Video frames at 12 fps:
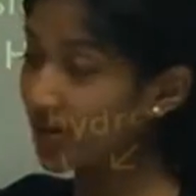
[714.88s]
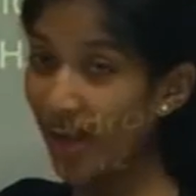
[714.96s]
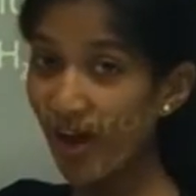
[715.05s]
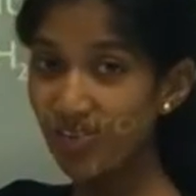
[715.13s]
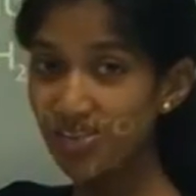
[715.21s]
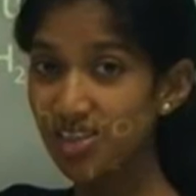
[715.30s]
Now
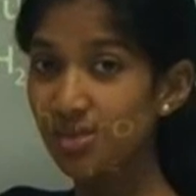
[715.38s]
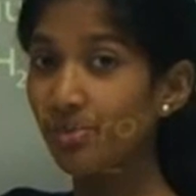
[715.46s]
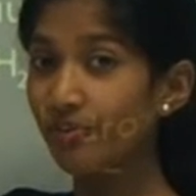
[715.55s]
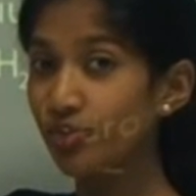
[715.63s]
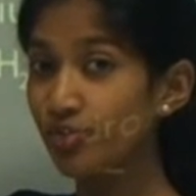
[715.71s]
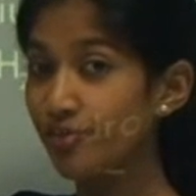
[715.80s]

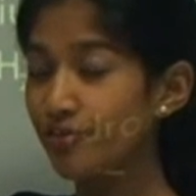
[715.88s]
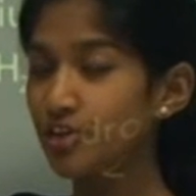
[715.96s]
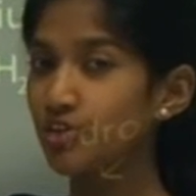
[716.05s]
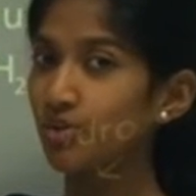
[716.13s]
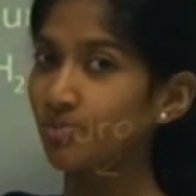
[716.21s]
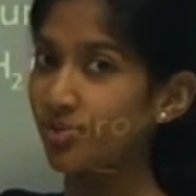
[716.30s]
calcium, if you
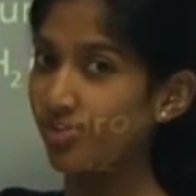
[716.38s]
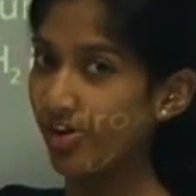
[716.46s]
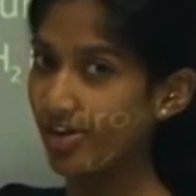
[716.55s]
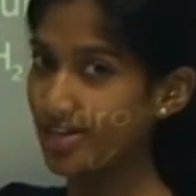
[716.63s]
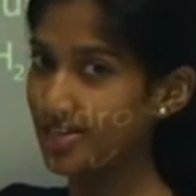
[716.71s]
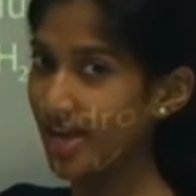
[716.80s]
refer to your
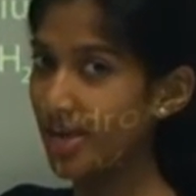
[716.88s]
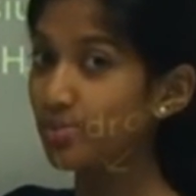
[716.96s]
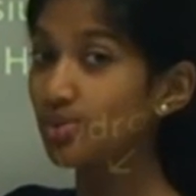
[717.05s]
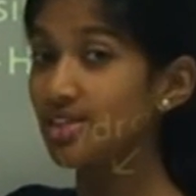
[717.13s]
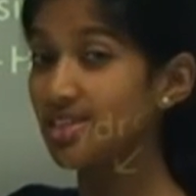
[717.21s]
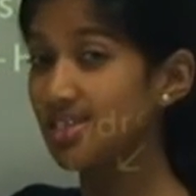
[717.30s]
periodic
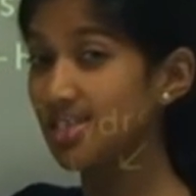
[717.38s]
table, is